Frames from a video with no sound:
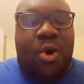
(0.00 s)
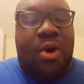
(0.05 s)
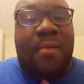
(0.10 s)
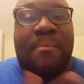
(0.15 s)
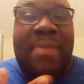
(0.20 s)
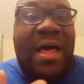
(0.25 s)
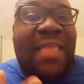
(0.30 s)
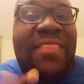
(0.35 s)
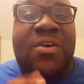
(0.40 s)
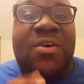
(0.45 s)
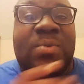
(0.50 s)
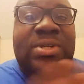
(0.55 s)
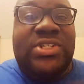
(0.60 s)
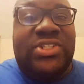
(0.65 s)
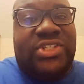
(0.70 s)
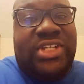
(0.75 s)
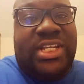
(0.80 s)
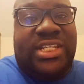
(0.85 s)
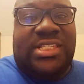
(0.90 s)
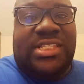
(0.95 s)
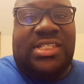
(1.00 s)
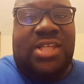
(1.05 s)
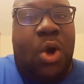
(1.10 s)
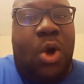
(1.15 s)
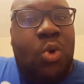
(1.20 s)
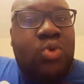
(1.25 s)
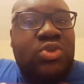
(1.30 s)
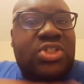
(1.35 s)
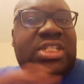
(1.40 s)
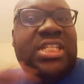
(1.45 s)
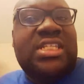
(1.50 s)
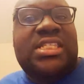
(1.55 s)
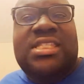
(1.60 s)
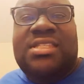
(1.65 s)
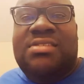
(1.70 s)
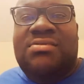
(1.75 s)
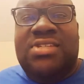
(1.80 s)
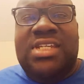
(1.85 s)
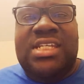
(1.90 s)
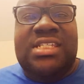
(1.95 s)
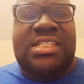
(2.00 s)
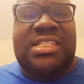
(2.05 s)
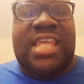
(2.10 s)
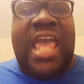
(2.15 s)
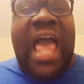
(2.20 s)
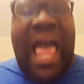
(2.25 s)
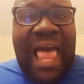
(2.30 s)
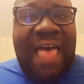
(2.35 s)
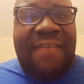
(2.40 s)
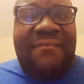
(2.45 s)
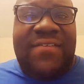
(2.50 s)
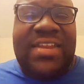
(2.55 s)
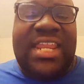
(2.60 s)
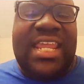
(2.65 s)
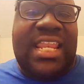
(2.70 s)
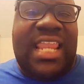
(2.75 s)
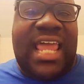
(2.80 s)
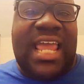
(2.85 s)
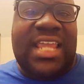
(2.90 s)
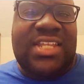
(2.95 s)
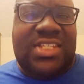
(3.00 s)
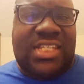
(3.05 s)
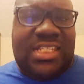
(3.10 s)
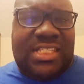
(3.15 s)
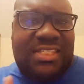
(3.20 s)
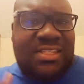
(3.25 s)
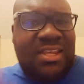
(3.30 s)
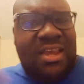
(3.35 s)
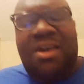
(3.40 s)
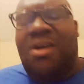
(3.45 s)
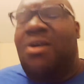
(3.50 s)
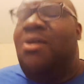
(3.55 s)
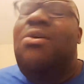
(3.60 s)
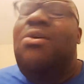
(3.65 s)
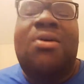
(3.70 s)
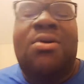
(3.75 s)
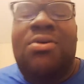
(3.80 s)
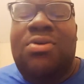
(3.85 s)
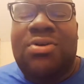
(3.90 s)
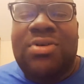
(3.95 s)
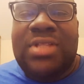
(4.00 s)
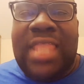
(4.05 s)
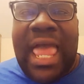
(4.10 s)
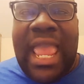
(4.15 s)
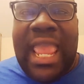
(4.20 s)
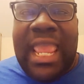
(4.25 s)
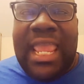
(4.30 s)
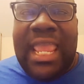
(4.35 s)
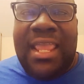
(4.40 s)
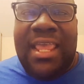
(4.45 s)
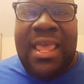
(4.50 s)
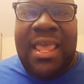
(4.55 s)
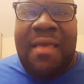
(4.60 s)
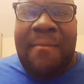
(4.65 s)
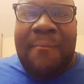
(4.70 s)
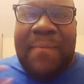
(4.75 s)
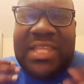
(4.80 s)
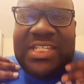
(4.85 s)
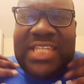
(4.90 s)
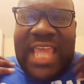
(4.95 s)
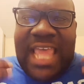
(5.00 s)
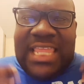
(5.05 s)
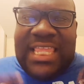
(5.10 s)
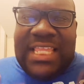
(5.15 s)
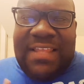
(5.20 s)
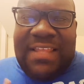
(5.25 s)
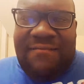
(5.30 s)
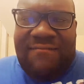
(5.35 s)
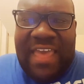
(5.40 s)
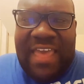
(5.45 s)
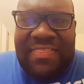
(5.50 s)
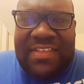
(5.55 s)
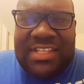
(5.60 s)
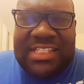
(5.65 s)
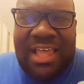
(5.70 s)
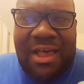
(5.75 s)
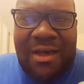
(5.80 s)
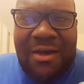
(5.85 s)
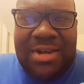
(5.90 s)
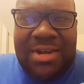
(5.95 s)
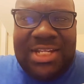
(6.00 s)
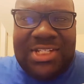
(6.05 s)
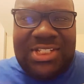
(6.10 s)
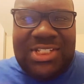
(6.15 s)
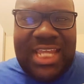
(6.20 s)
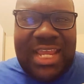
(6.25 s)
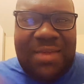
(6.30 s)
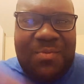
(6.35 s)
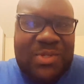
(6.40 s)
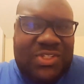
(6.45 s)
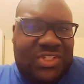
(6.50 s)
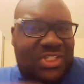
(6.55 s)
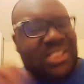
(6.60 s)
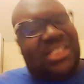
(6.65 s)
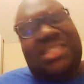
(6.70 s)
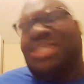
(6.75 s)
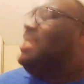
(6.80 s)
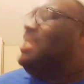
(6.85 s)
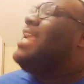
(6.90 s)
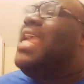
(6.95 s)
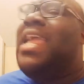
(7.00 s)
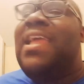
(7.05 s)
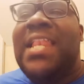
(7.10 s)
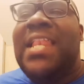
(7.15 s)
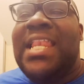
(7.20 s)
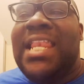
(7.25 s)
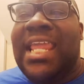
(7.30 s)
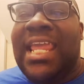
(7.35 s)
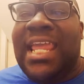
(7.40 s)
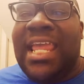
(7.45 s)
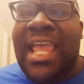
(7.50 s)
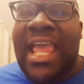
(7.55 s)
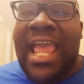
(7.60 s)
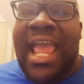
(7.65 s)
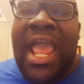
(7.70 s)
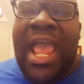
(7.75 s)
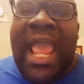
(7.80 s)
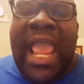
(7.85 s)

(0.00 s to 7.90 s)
or mother was just so just confident, like just, oh, like bitch had the little feathers on and shit, was just getting it.